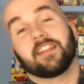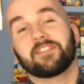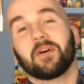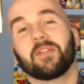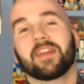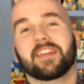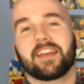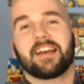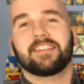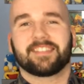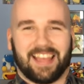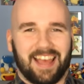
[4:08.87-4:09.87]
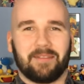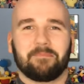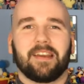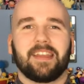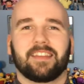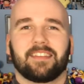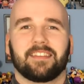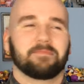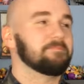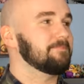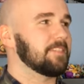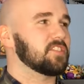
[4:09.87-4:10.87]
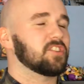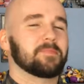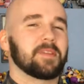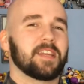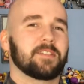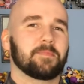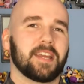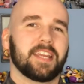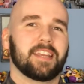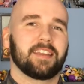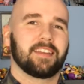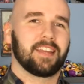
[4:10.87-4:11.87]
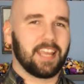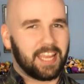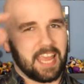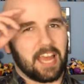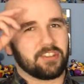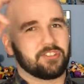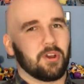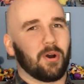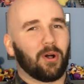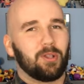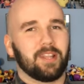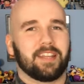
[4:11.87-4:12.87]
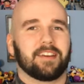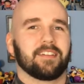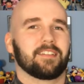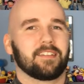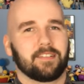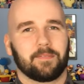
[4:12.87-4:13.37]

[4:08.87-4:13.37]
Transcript: Until then, guys, I'm Mike. This is MiQ's Mic. Catch you all later.